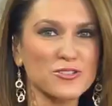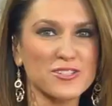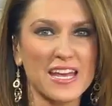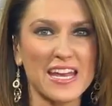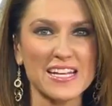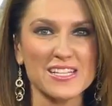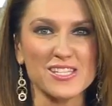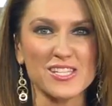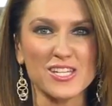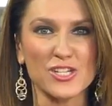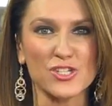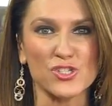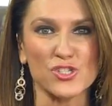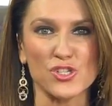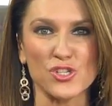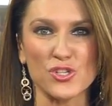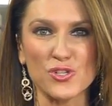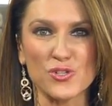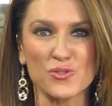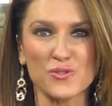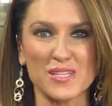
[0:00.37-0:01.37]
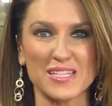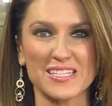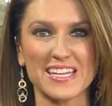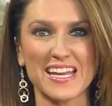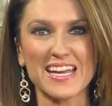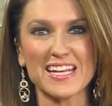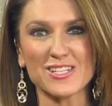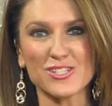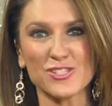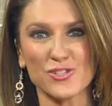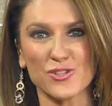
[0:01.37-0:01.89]
dancing shoes. A
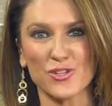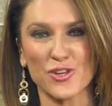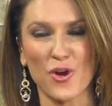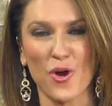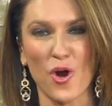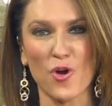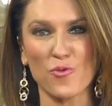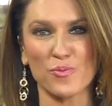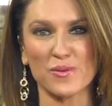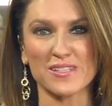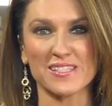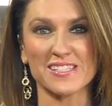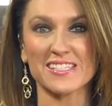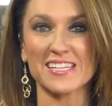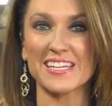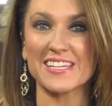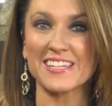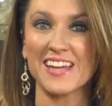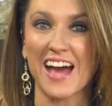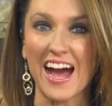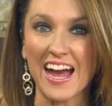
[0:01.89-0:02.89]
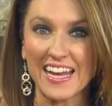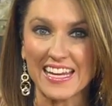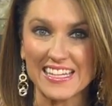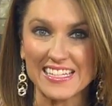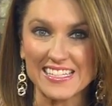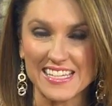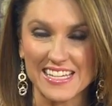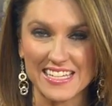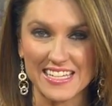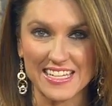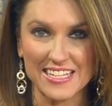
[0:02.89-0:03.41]
dance studio opens tonight
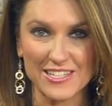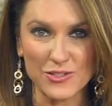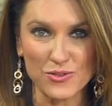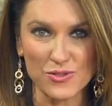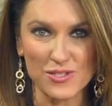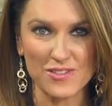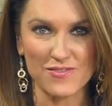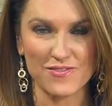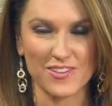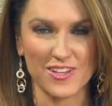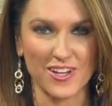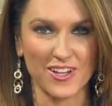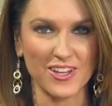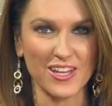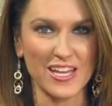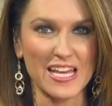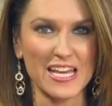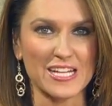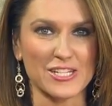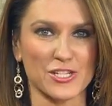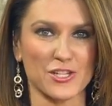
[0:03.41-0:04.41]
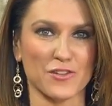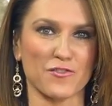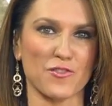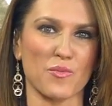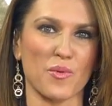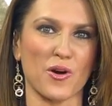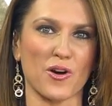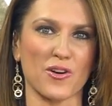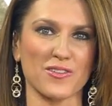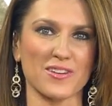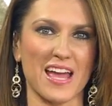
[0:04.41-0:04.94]
in Hendersonville. Jennifer
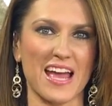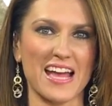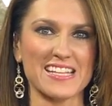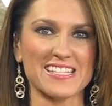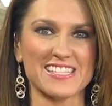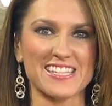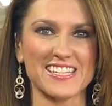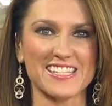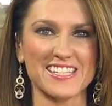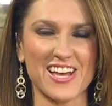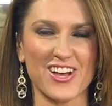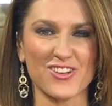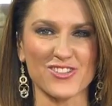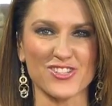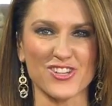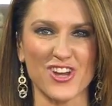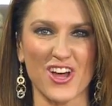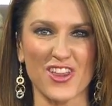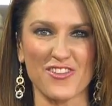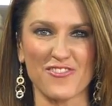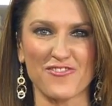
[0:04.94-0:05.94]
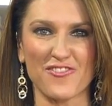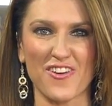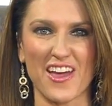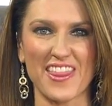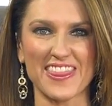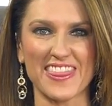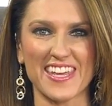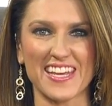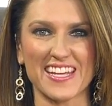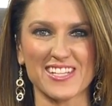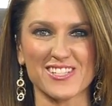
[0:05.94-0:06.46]
Martin has details on all the fun
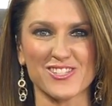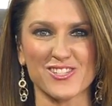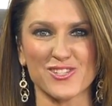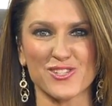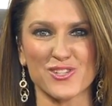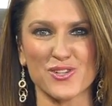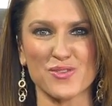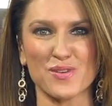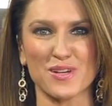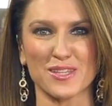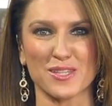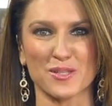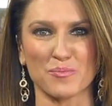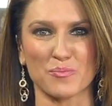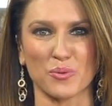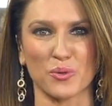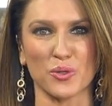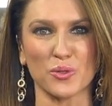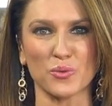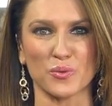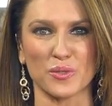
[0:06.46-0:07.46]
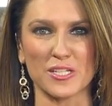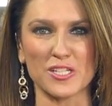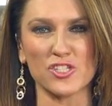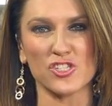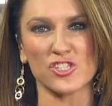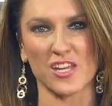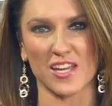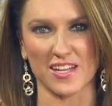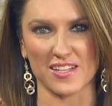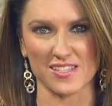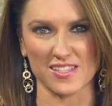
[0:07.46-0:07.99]
things to do at the Blue Ridge
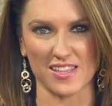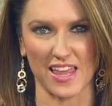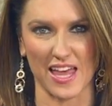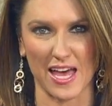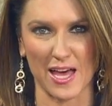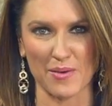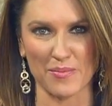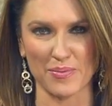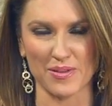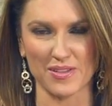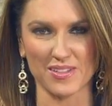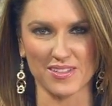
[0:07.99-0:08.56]
Dance Lab.